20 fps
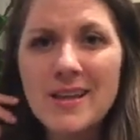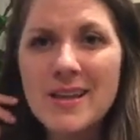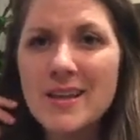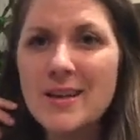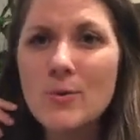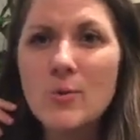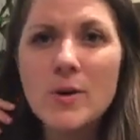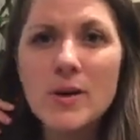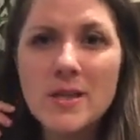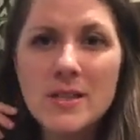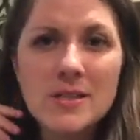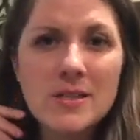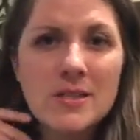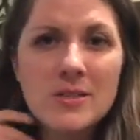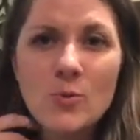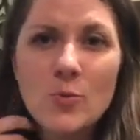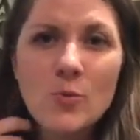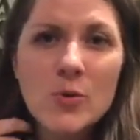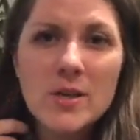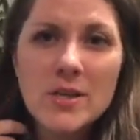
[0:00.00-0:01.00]
Like, what
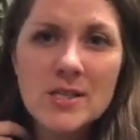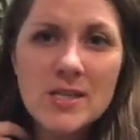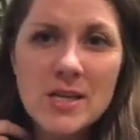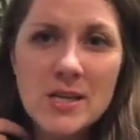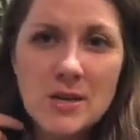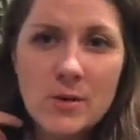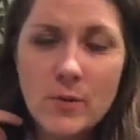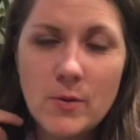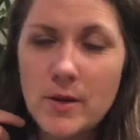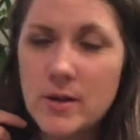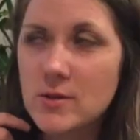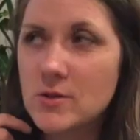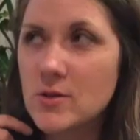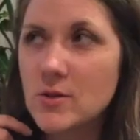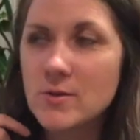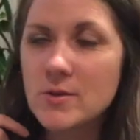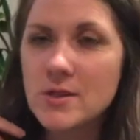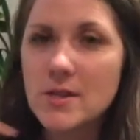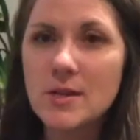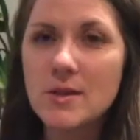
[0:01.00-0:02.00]
is he doing? So
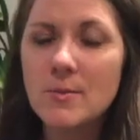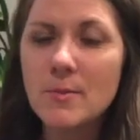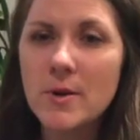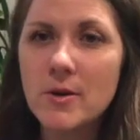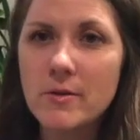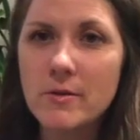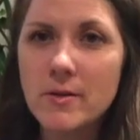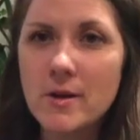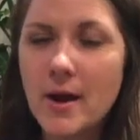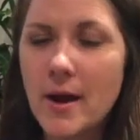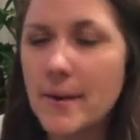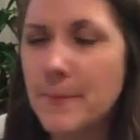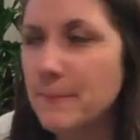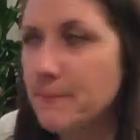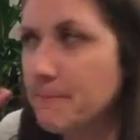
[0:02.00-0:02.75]
it's like the middle of the night.